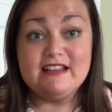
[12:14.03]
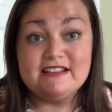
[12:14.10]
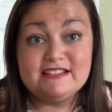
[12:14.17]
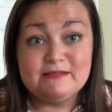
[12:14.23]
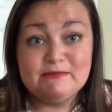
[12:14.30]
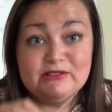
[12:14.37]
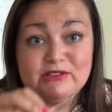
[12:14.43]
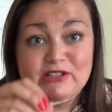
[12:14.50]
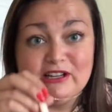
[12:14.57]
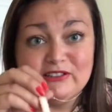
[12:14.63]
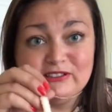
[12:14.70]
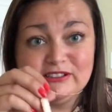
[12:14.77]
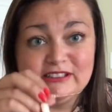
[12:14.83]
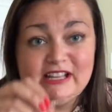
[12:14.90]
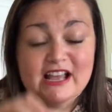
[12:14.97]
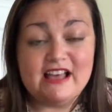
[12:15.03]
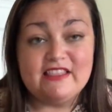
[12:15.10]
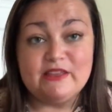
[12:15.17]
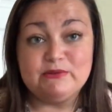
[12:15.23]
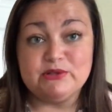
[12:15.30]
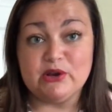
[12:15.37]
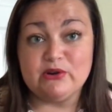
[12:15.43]
similar colors
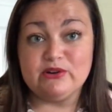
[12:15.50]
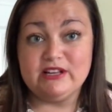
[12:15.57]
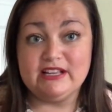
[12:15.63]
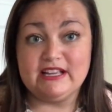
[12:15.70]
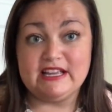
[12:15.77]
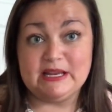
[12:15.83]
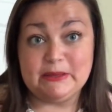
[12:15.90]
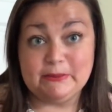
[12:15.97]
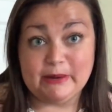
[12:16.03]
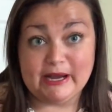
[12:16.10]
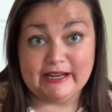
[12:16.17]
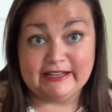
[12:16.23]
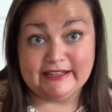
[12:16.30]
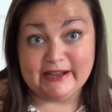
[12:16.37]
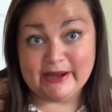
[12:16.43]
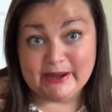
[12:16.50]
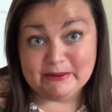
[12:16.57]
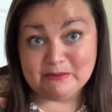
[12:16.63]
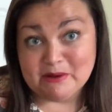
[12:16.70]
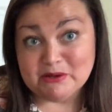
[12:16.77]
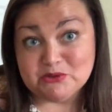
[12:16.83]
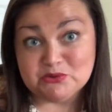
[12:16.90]
it was already in my
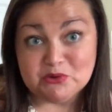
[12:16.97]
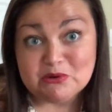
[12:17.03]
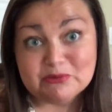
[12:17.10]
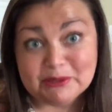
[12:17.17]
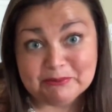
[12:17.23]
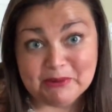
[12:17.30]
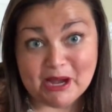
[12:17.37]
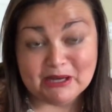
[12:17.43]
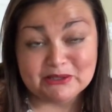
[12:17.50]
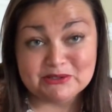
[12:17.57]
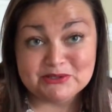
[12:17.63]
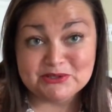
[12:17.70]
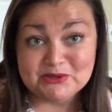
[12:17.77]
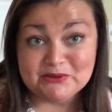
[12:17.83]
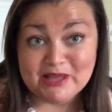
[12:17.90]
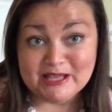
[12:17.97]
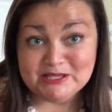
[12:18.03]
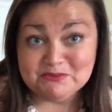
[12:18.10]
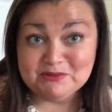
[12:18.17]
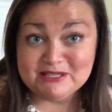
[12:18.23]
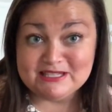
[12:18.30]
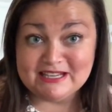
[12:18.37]
um, jewelry box. So
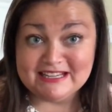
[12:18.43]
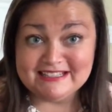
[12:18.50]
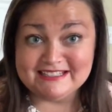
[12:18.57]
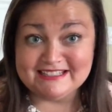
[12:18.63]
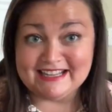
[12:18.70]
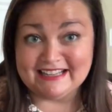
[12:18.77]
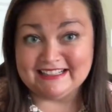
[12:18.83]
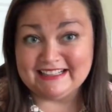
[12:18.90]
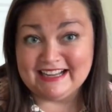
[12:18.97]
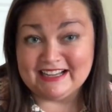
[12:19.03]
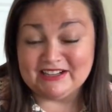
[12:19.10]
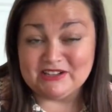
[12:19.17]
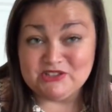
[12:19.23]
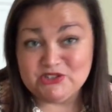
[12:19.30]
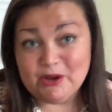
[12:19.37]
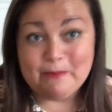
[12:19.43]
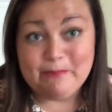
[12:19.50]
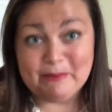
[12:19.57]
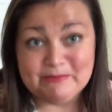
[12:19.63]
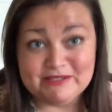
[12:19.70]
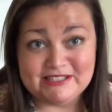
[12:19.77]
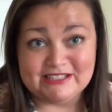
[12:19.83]
that's what's nice is I can kind of jump
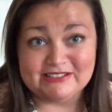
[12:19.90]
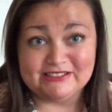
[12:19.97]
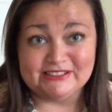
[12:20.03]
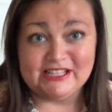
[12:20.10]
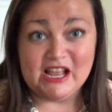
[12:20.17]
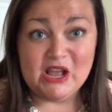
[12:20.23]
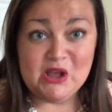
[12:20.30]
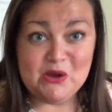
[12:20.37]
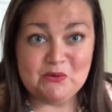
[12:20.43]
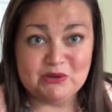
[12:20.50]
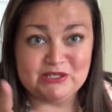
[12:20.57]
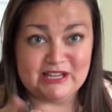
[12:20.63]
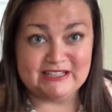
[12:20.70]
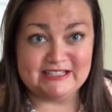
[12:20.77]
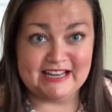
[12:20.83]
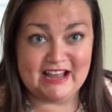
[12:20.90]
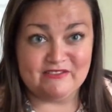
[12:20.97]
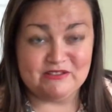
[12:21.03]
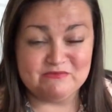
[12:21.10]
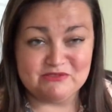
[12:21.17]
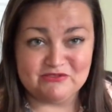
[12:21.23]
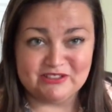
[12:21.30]
upstairs, which I did have
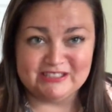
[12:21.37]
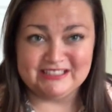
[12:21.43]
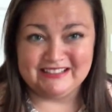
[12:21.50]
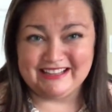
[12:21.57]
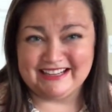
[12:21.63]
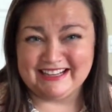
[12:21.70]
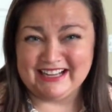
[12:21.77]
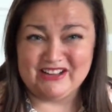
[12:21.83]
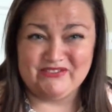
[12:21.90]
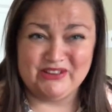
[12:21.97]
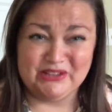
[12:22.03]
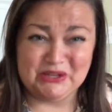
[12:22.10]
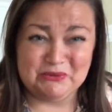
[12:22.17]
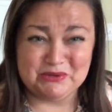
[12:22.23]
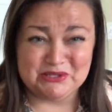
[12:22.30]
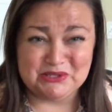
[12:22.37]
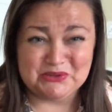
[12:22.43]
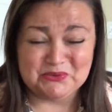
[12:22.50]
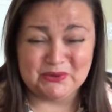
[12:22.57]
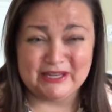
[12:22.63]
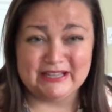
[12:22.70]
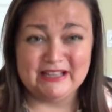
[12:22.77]
to move because the lighting I felt like wasn't
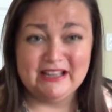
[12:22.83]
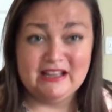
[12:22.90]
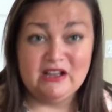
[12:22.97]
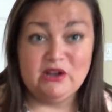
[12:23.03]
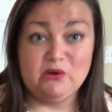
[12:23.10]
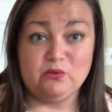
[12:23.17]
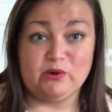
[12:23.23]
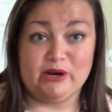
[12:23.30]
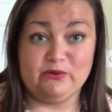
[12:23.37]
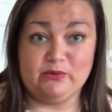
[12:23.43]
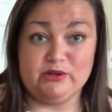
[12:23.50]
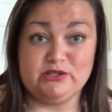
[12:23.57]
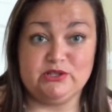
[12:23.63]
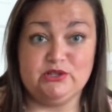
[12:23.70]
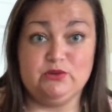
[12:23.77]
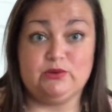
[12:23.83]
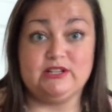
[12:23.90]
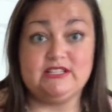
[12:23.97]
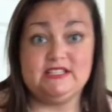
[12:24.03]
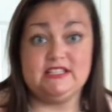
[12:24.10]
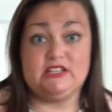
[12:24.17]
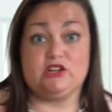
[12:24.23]
great where I was. So you
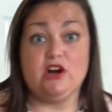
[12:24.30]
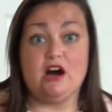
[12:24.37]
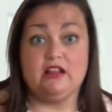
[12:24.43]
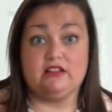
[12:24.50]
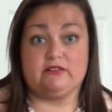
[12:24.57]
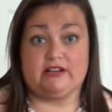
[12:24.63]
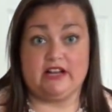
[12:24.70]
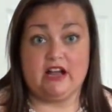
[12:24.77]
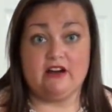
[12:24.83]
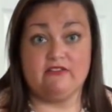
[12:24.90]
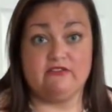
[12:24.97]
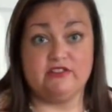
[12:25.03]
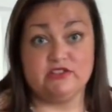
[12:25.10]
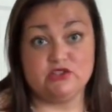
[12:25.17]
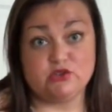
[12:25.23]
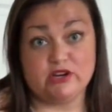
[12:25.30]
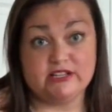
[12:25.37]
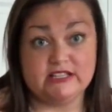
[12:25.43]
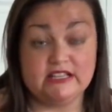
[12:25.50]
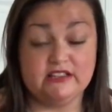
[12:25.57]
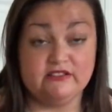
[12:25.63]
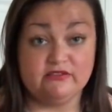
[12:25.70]
could see the coloring of this dress
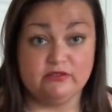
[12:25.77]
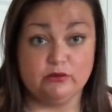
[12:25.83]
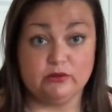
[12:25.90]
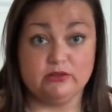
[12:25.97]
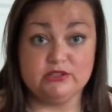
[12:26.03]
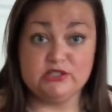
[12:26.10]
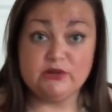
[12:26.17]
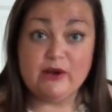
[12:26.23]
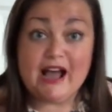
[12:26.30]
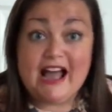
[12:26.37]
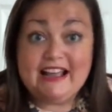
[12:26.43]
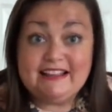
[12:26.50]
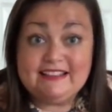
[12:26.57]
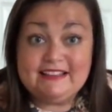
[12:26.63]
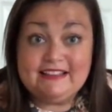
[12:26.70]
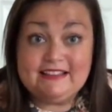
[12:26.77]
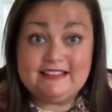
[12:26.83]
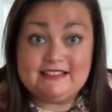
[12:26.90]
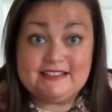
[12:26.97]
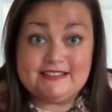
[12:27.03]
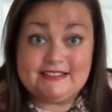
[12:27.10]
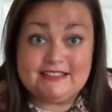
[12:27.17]
and the floral. So I think
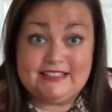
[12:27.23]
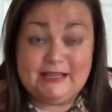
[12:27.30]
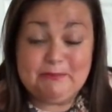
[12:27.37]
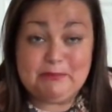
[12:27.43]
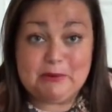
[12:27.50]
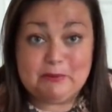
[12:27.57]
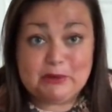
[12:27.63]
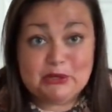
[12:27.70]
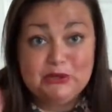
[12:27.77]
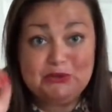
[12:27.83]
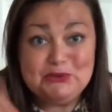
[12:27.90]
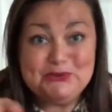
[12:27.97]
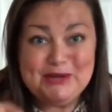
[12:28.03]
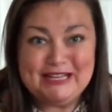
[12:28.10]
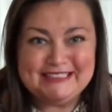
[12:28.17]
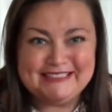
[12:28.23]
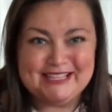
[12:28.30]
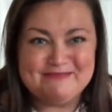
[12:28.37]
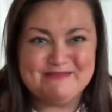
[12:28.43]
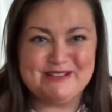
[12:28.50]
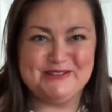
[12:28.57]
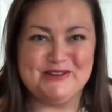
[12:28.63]
this is a keeper, but you guys
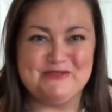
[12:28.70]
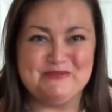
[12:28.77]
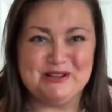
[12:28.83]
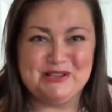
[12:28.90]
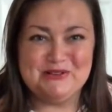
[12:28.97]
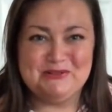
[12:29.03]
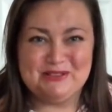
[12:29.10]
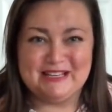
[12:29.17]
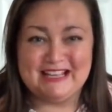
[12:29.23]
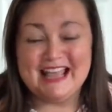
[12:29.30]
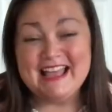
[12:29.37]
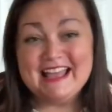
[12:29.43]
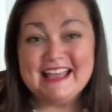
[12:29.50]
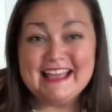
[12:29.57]
let me know what you think